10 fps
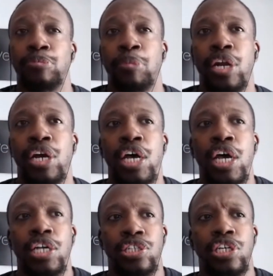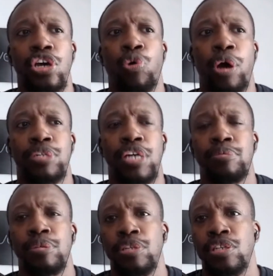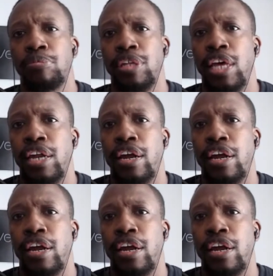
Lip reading: But CEO web shop has been something that